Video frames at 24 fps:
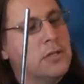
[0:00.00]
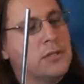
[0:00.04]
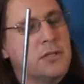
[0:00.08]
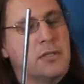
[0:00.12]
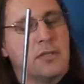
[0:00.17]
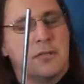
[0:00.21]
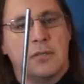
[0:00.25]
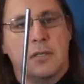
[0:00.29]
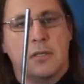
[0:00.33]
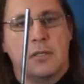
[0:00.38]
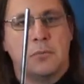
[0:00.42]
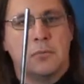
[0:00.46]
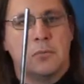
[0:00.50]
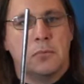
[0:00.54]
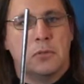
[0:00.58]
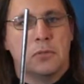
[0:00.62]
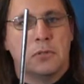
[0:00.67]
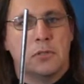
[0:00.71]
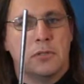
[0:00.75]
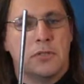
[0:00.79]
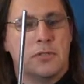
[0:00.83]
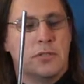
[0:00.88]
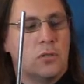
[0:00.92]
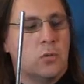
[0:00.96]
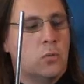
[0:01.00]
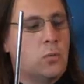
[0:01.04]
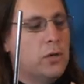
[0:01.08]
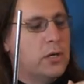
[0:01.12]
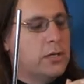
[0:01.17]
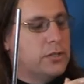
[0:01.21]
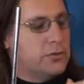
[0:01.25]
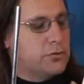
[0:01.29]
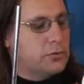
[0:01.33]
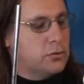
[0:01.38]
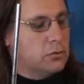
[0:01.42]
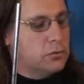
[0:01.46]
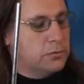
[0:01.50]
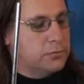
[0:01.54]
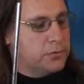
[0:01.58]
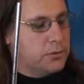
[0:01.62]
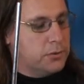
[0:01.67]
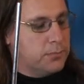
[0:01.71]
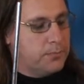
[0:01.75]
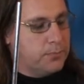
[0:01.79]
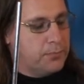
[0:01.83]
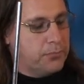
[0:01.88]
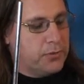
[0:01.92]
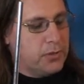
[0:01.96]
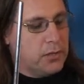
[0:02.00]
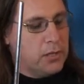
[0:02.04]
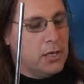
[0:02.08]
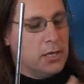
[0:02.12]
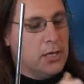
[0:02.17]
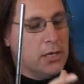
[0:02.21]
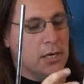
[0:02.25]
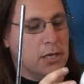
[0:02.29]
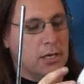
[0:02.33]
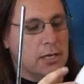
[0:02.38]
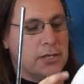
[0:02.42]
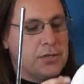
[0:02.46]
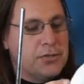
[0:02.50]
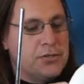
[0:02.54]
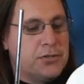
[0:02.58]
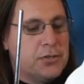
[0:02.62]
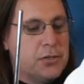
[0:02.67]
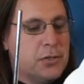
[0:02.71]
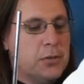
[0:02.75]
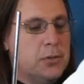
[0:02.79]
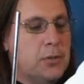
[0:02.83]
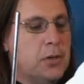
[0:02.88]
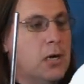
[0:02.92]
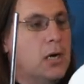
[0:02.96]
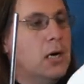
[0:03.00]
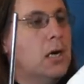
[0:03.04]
as I said, the model is quite soft. So